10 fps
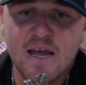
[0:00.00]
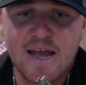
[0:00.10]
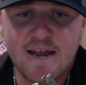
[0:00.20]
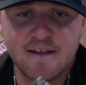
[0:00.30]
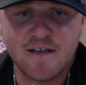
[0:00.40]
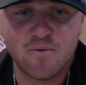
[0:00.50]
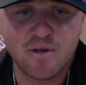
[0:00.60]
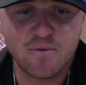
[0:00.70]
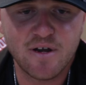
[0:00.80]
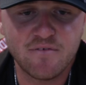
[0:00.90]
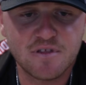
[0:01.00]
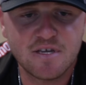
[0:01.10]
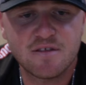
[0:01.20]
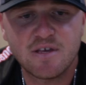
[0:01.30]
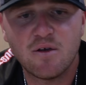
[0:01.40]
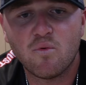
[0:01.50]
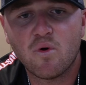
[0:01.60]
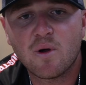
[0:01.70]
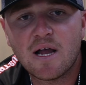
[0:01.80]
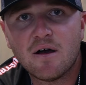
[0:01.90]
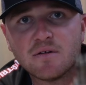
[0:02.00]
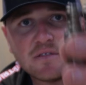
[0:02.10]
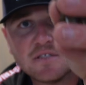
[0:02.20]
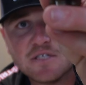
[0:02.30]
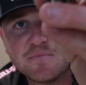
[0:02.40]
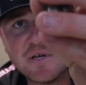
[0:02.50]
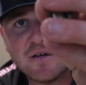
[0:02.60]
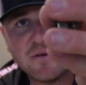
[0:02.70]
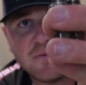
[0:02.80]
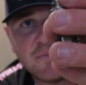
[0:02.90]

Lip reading: And that way, whenever these get wore out, these male